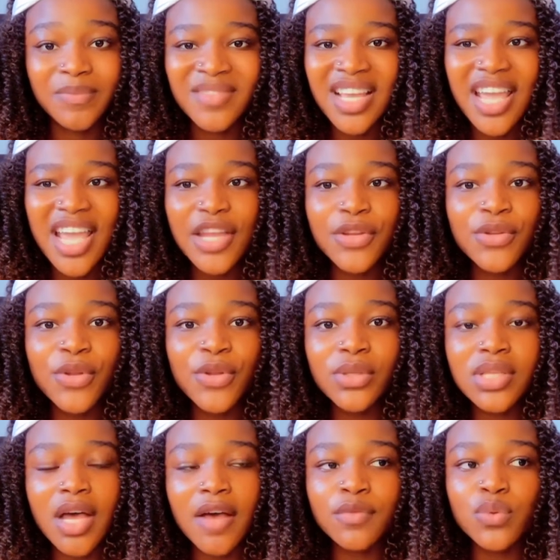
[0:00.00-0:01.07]
And you don't
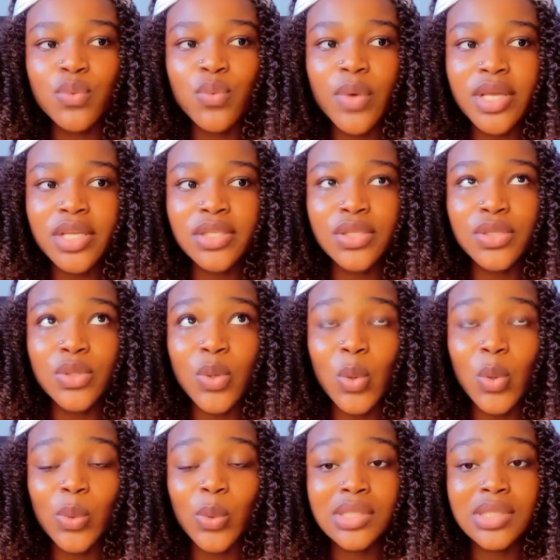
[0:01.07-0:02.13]
have to waste
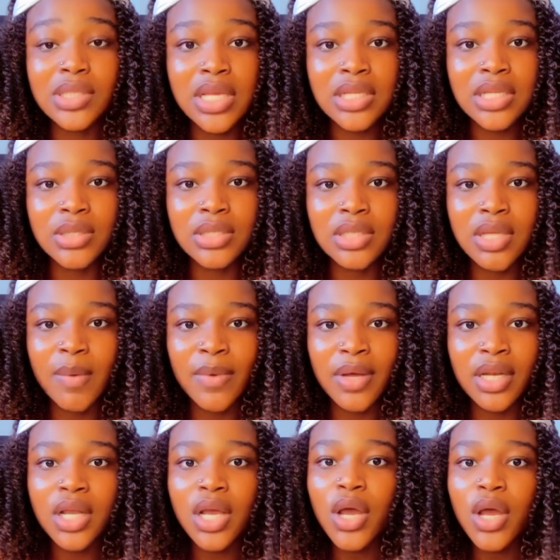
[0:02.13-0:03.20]
your tears on
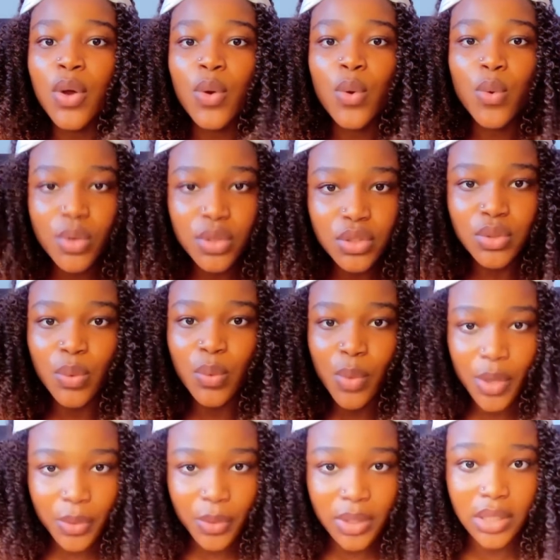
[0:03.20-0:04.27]
someone who is not
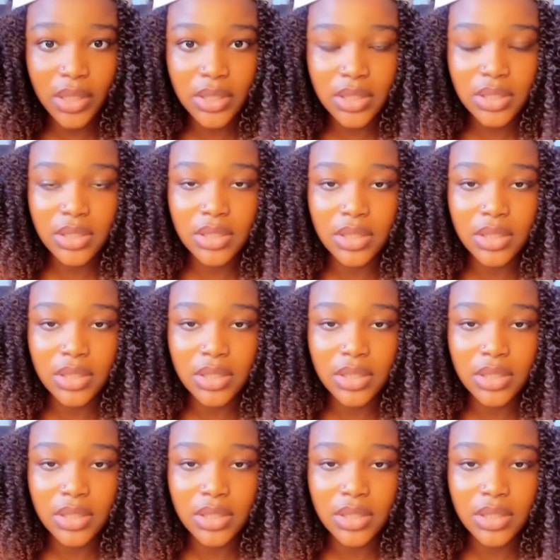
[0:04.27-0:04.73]
worth it.